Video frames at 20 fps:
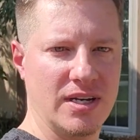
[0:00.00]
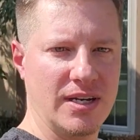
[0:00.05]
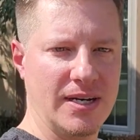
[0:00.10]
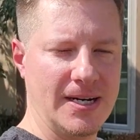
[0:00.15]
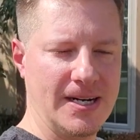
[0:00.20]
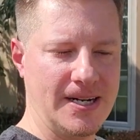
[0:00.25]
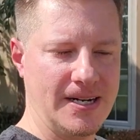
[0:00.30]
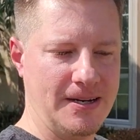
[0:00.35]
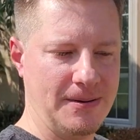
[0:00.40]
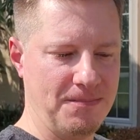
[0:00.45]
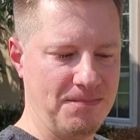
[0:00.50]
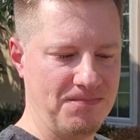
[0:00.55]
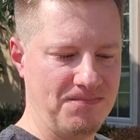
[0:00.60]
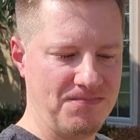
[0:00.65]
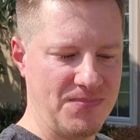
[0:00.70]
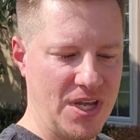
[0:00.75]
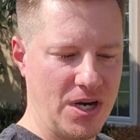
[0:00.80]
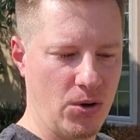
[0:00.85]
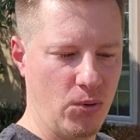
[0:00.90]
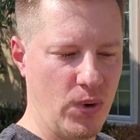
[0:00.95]
Um,
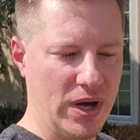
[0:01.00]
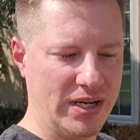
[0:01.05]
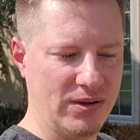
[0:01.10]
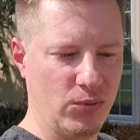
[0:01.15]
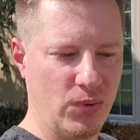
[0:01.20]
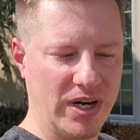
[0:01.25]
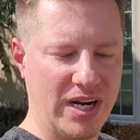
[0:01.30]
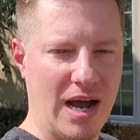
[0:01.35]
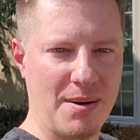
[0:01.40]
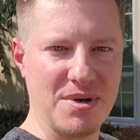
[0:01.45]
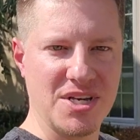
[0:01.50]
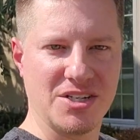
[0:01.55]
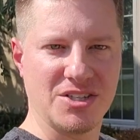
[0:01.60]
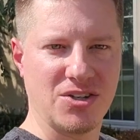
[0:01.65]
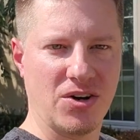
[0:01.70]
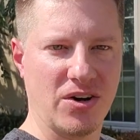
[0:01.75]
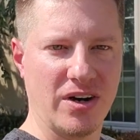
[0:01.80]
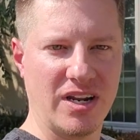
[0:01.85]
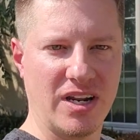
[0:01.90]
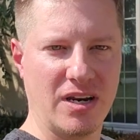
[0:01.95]
you know, what, what got me
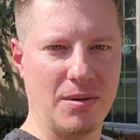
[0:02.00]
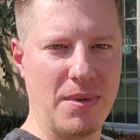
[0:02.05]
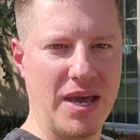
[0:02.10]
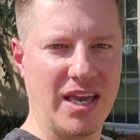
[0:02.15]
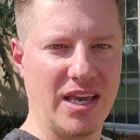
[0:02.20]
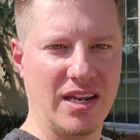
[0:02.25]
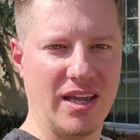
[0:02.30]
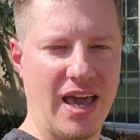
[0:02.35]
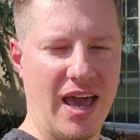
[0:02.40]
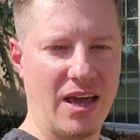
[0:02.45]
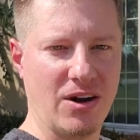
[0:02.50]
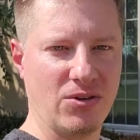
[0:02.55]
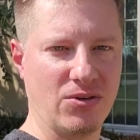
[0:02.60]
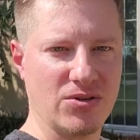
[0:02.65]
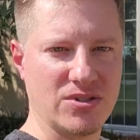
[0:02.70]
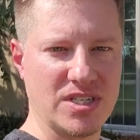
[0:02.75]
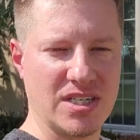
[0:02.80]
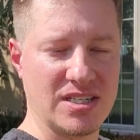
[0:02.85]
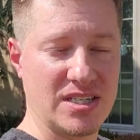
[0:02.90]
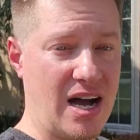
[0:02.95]
started into making
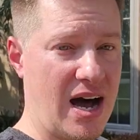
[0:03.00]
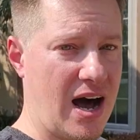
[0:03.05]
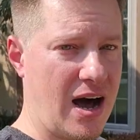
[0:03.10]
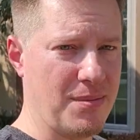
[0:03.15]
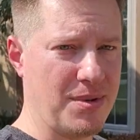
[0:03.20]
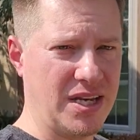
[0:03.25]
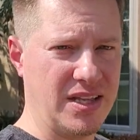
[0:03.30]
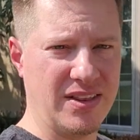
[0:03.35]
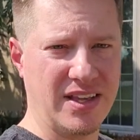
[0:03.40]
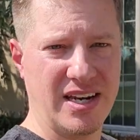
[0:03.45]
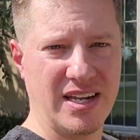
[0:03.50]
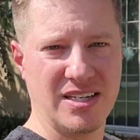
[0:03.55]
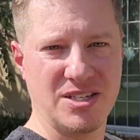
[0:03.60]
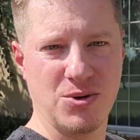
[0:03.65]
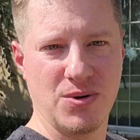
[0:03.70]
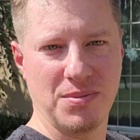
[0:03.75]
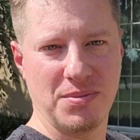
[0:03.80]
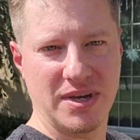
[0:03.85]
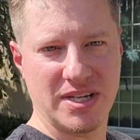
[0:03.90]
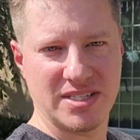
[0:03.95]
candles as a hobby and then
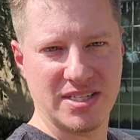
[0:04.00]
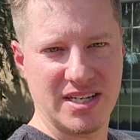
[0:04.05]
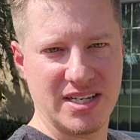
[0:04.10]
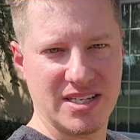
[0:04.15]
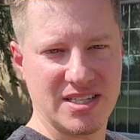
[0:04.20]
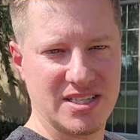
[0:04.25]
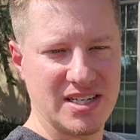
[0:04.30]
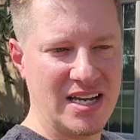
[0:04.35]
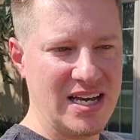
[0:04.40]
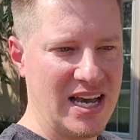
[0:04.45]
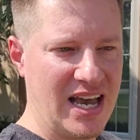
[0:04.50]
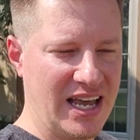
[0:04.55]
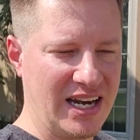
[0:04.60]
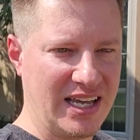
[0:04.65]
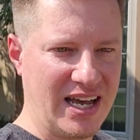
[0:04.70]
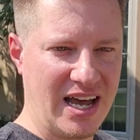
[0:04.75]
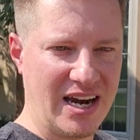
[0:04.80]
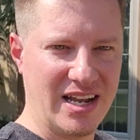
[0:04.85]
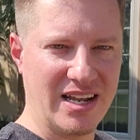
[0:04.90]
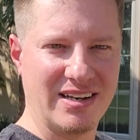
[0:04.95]
into a business and
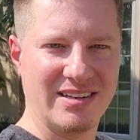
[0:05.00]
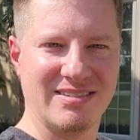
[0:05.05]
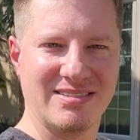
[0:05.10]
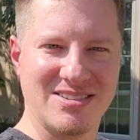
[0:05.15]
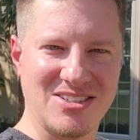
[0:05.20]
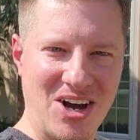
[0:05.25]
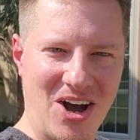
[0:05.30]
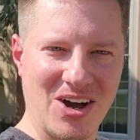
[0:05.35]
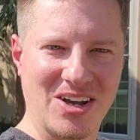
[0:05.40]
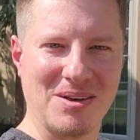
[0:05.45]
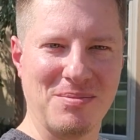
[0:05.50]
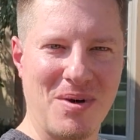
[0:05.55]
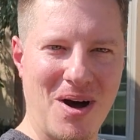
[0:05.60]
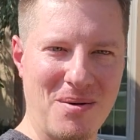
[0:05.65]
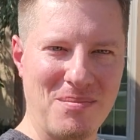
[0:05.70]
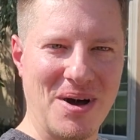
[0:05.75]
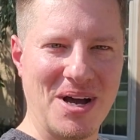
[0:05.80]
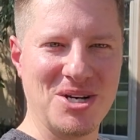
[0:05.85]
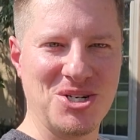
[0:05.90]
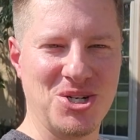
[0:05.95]
kind of talk
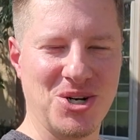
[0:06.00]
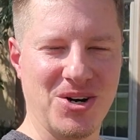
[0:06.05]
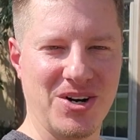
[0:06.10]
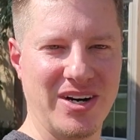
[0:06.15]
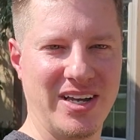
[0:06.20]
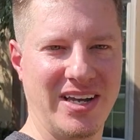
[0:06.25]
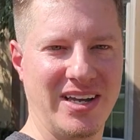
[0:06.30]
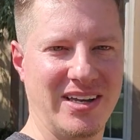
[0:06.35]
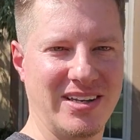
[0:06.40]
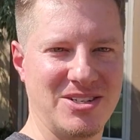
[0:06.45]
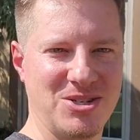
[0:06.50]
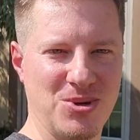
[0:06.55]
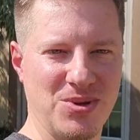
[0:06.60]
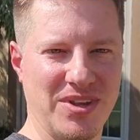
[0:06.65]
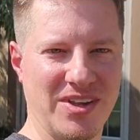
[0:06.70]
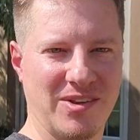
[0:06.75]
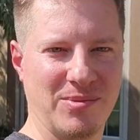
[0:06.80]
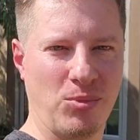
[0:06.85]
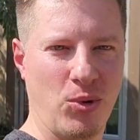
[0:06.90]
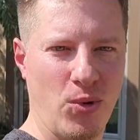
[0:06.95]
about my journey to
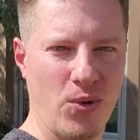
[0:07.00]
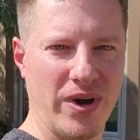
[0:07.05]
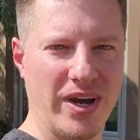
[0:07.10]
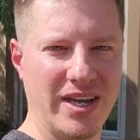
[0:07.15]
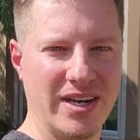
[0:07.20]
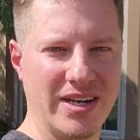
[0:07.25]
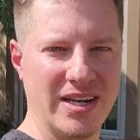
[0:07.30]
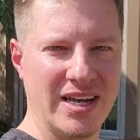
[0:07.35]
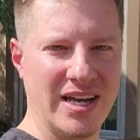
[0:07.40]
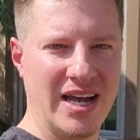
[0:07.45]
this point.